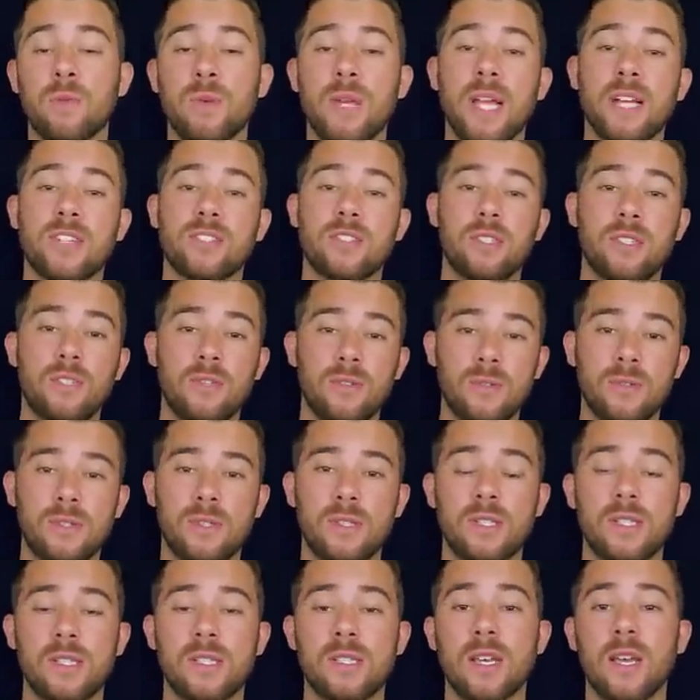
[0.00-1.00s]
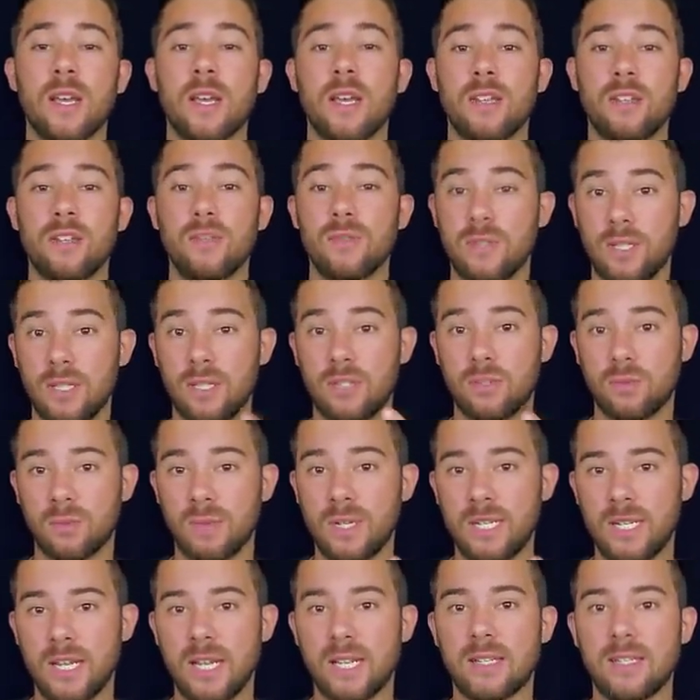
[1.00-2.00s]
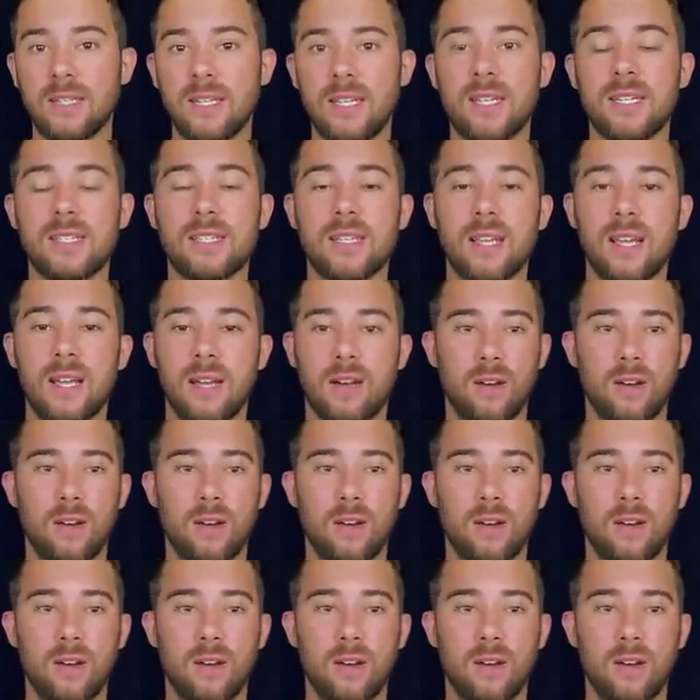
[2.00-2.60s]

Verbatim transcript: We actually use this, use these three techniques